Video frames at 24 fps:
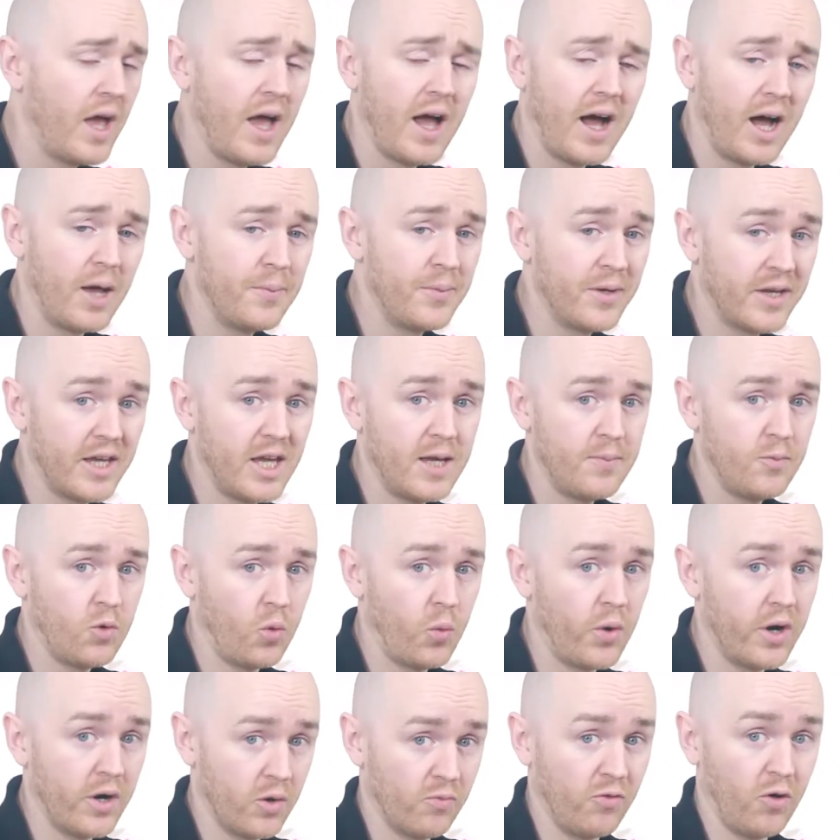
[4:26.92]
I became
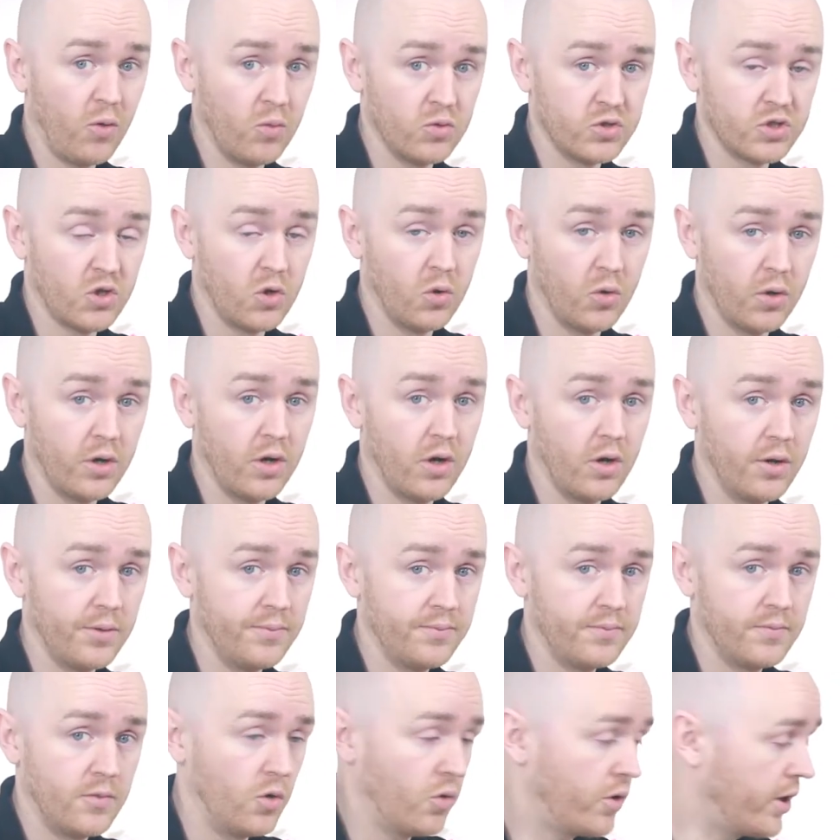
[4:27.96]
aware of what was going on,
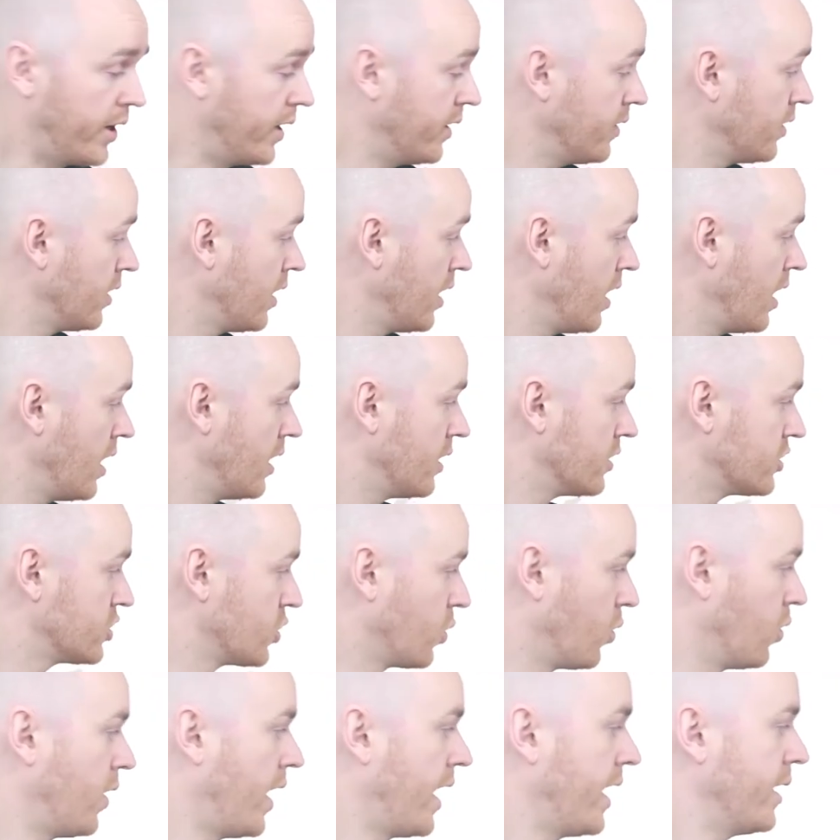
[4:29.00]
okay?
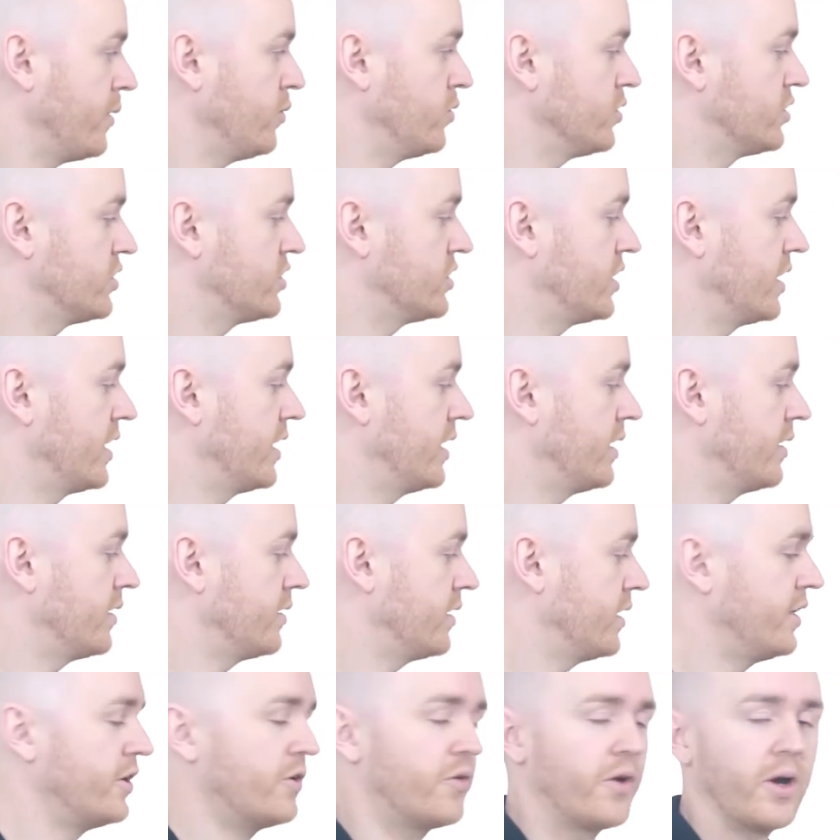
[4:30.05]
So I would say,
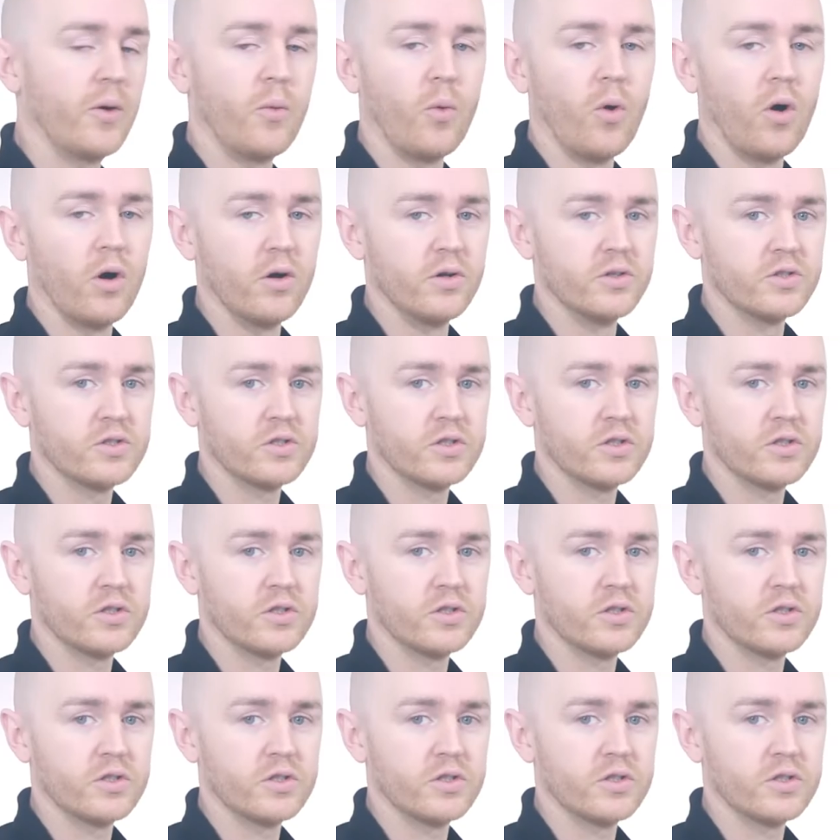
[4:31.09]
here I was